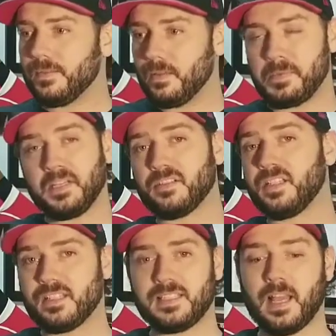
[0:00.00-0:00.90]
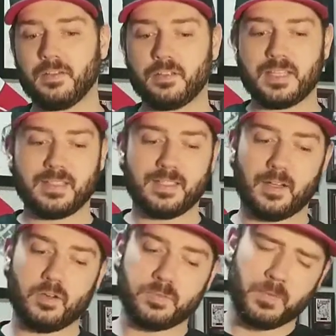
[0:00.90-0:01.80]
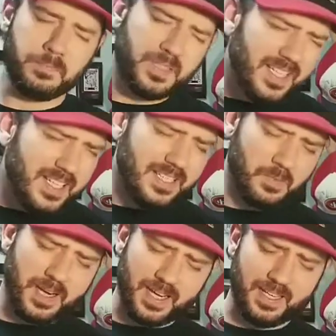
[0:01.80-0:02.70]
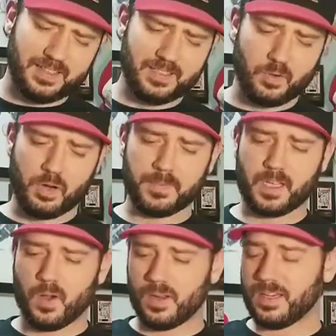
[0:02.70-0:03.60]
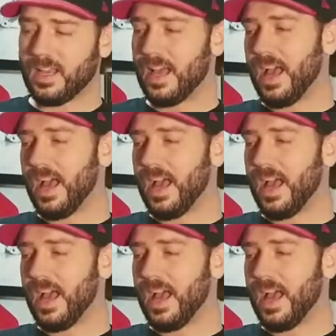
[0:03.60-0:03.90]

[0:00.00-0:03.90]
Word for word: It'll be interesting to see how their testing goes, but please, we got to get this tournament going.